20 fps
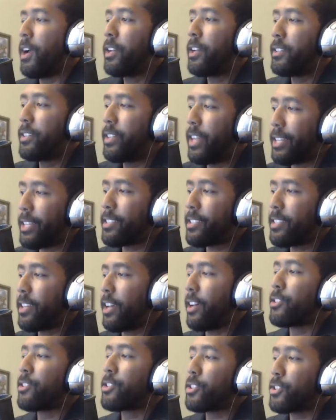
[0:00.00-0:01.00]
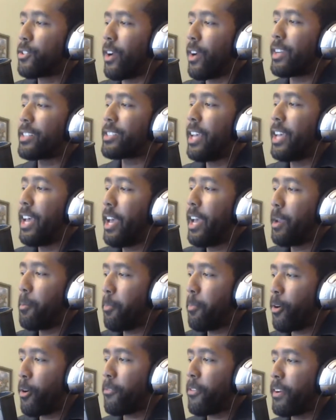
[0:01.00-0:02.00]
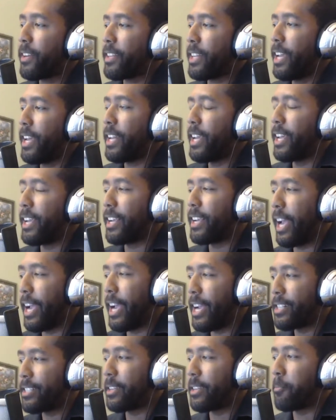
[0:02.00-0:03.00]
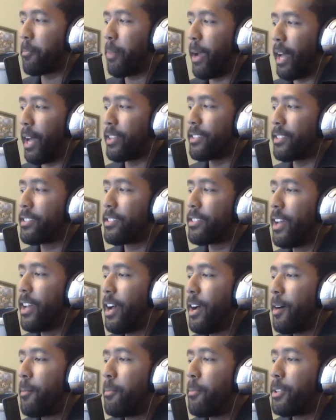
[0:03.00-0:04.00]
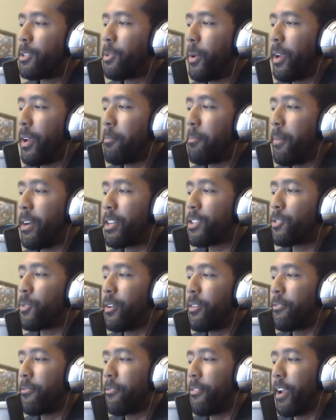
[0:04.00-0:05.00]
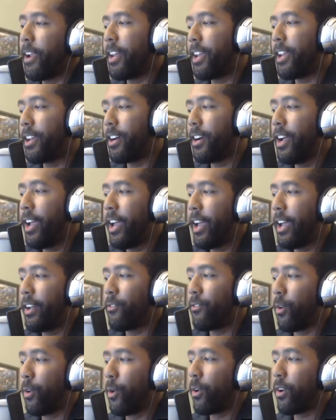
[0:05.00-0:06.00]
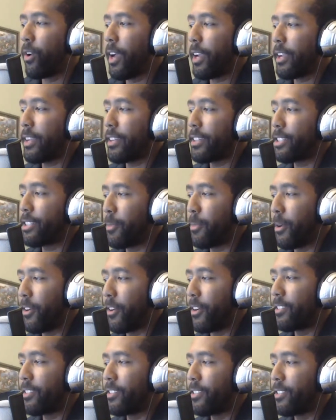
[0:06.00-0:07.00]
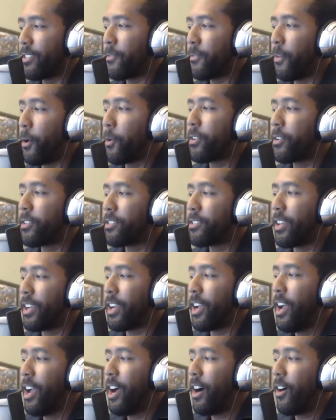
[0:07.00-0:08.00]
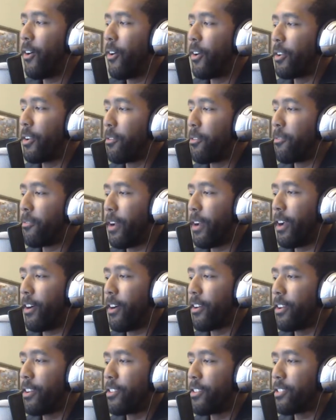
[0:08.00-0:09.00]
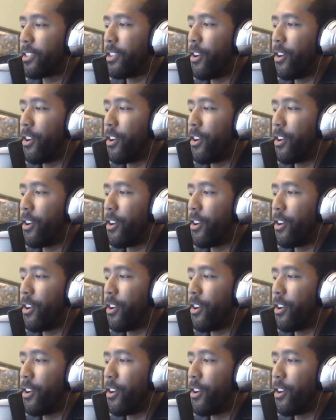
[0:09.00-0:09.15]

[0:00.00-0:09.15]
Dead Cells strikes a perfect and engaging balance between Metroidvania and roguelike experiences, focusing on your failures and